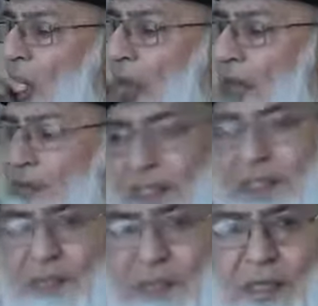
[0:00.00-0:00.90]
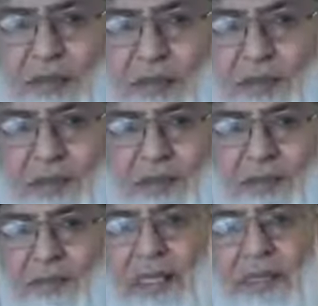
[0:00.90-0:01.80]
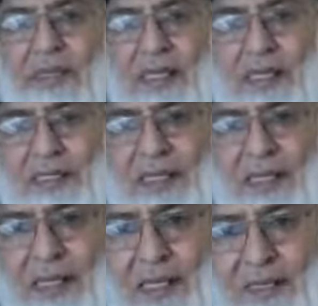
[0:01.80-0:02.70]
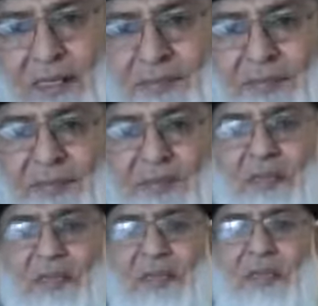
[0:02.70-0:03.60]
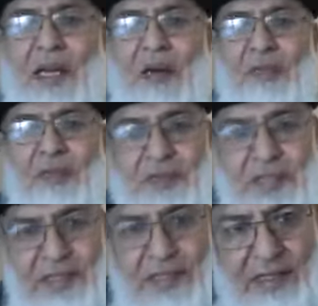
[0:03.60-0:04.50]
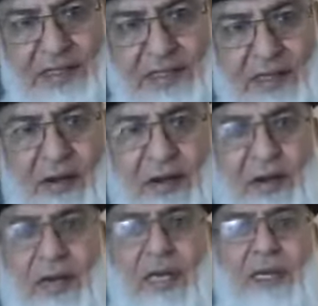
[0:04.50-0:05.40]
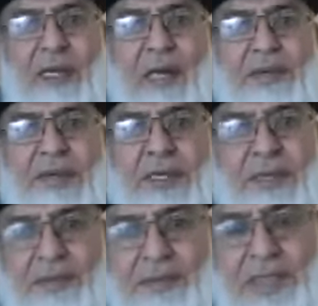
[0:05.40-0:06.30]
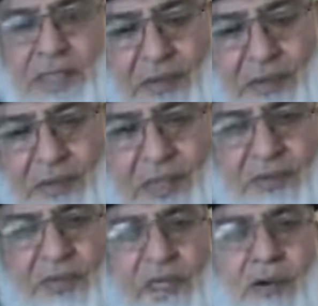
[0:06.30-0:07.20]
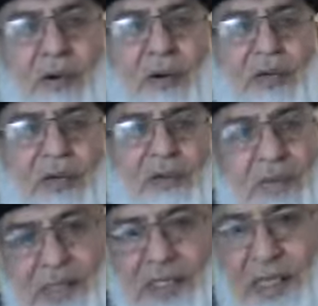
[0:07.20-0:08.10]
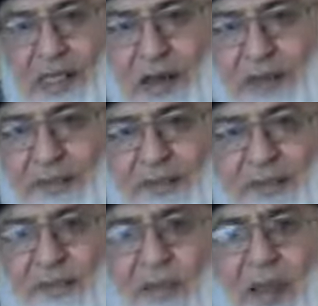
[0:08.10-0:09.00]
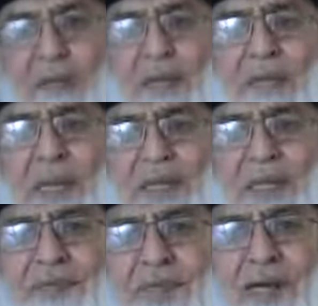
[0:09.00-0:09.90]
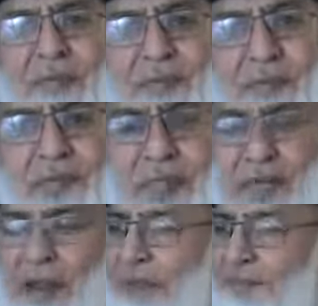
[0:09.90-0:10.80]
very small amount, but they can say that we will have 50 shares and every shareholder will hold one share. Or maybe if they are 40,